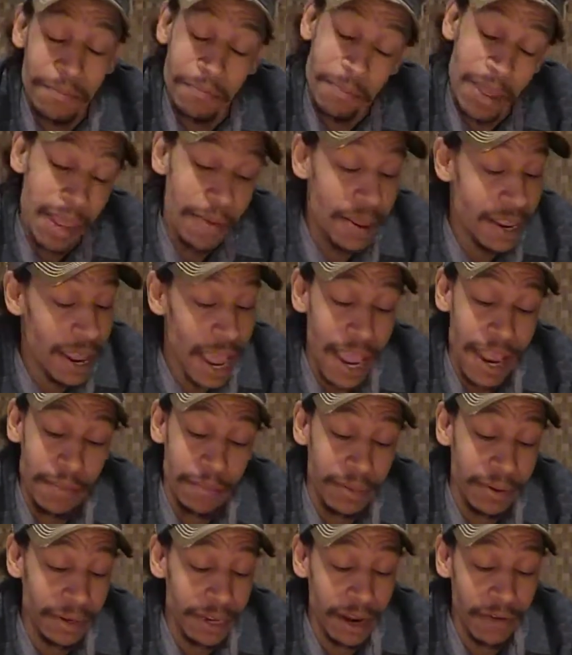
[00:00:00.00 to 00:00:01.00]
maybe, hey,
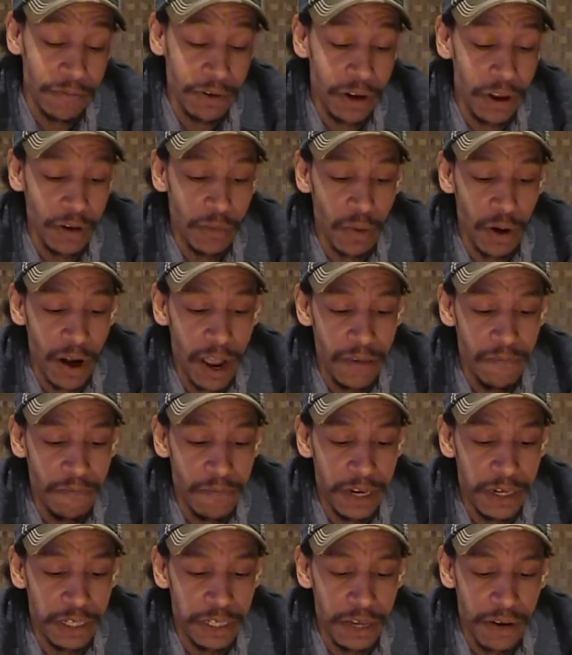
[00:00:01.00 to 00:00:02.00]
you never know. Where I
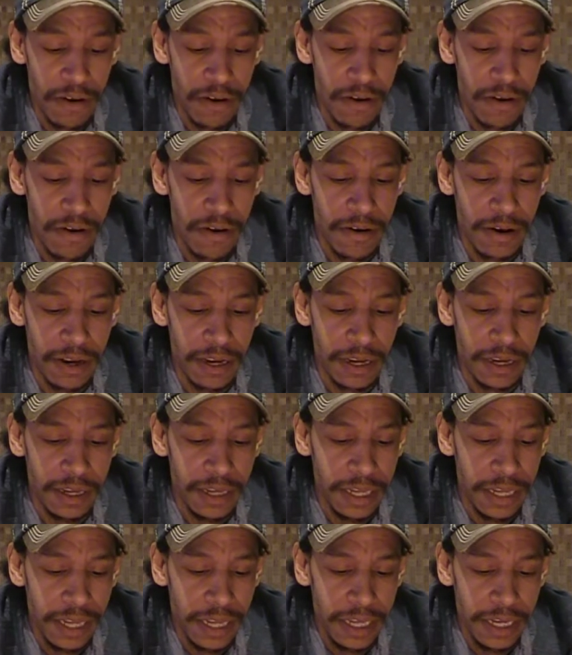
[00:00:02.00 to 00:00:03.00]
fish, there are, uh,
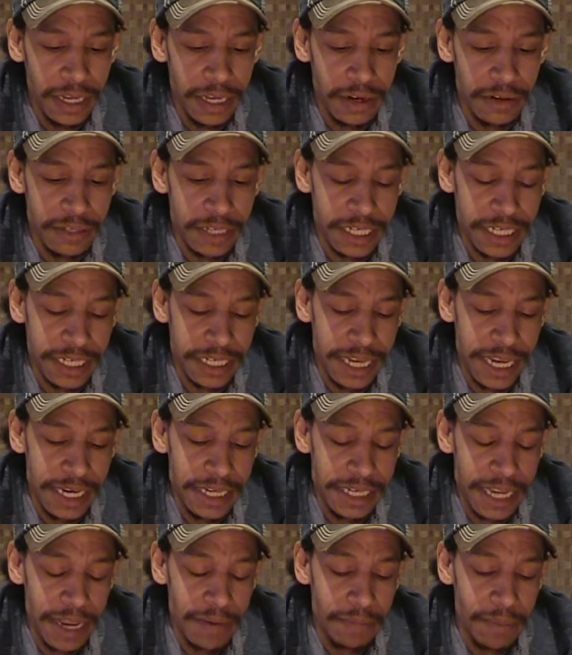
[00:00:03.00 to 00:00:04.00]
you know, 6, 8,
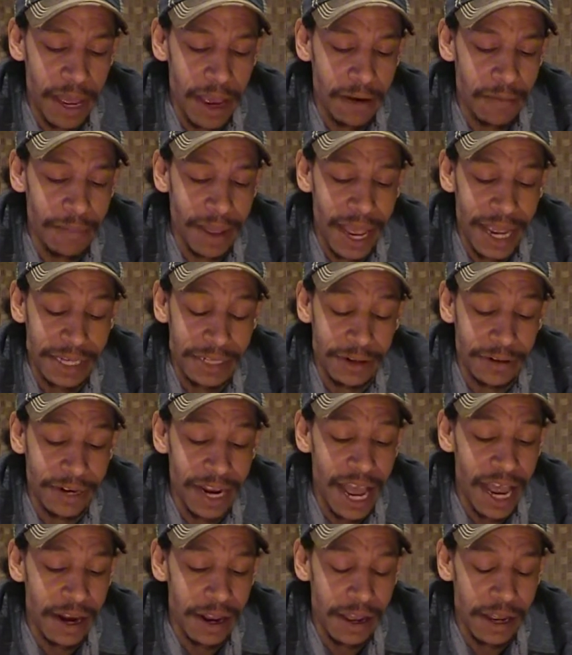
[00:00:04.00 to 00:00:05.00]
10 pound bass are
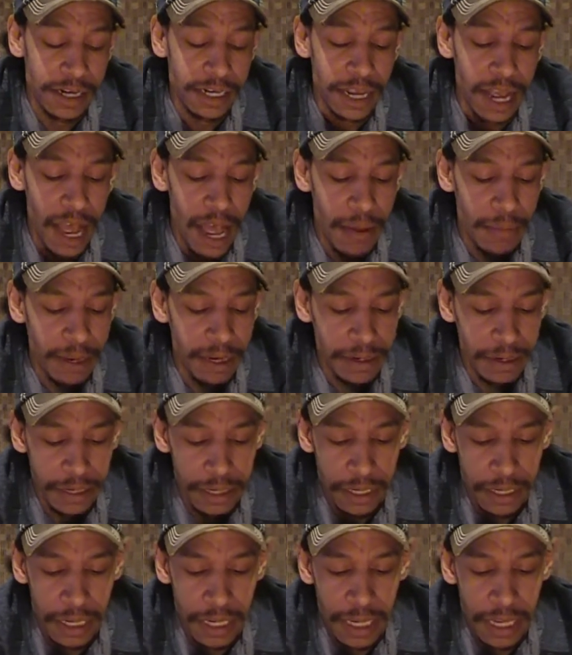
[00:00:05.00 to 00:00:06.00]
not uncommon.
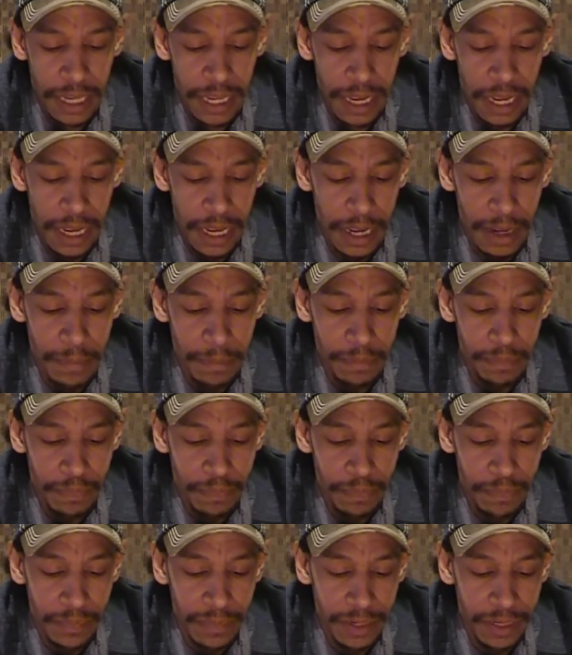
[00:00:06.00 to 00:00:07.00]
Um,
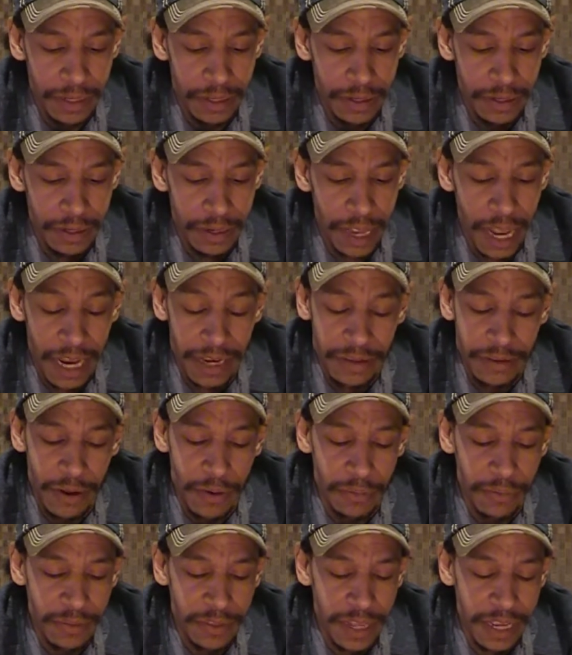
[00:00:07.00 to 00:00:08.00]
I
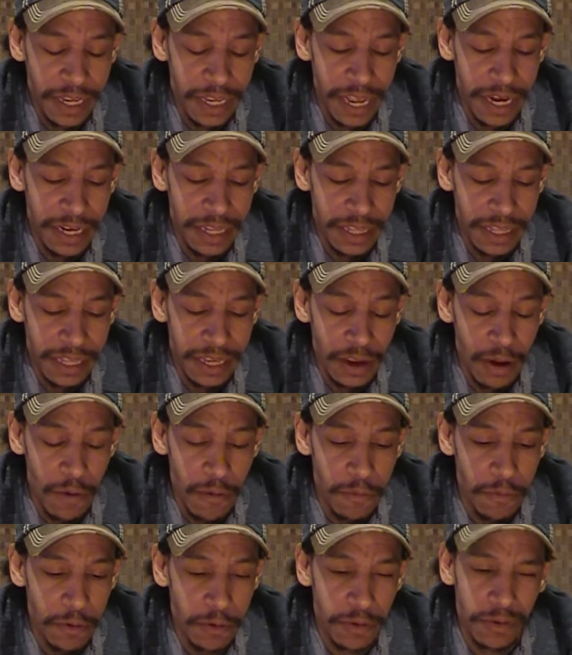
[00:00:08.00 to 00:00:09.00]
don't think anything
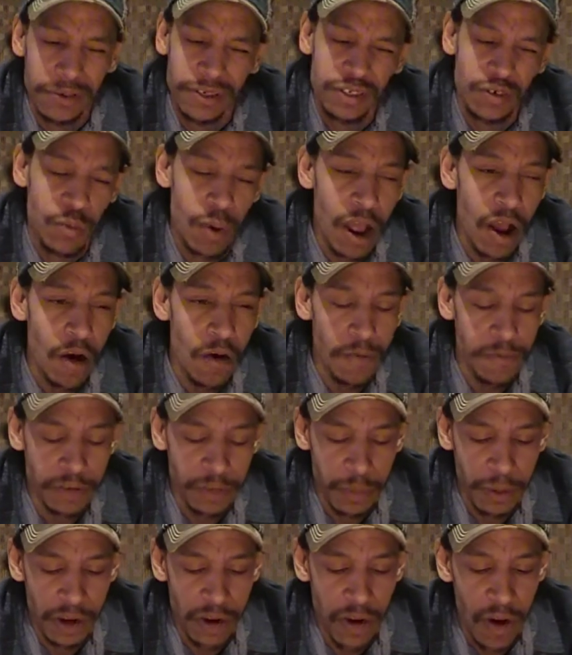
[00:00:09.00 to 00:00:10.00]
over 12 has
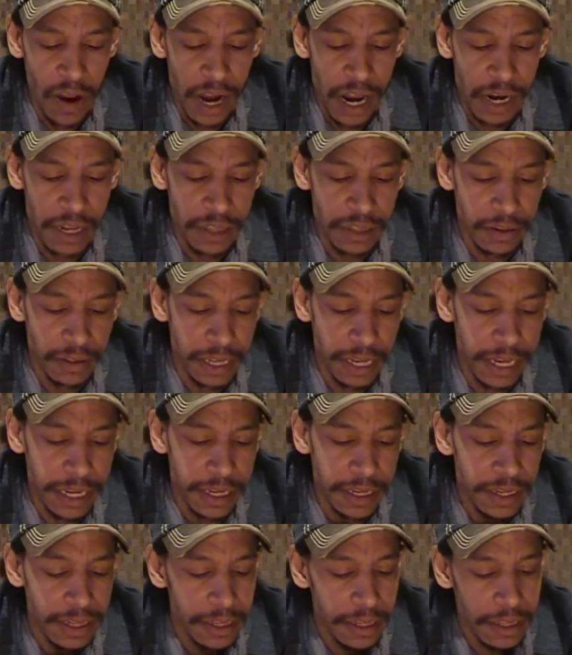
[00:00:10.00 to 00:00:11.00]
been caught out of the
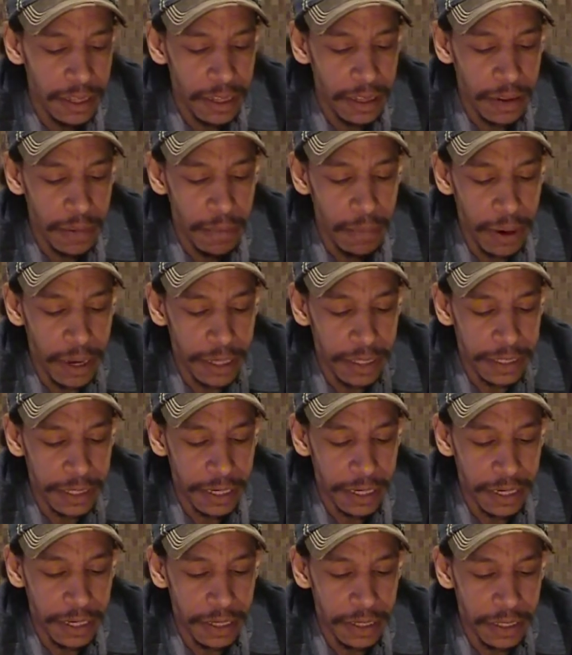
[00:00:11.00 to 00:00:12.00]
lake. But,
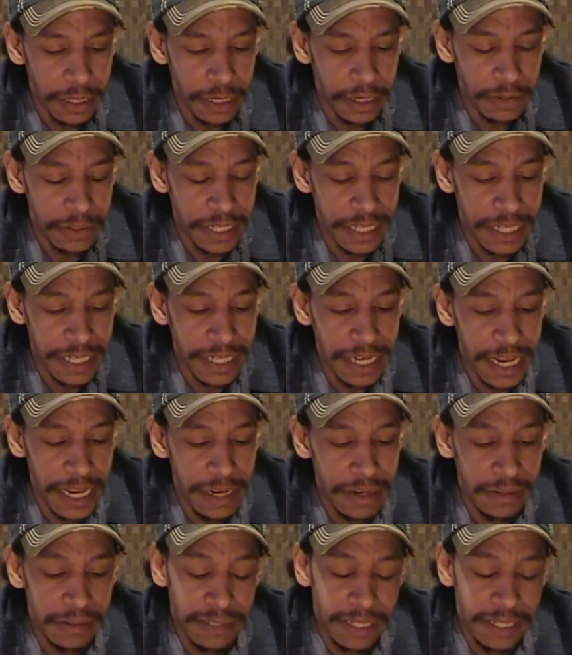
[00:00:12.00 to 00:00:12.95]
uh, you know, 6, 8, and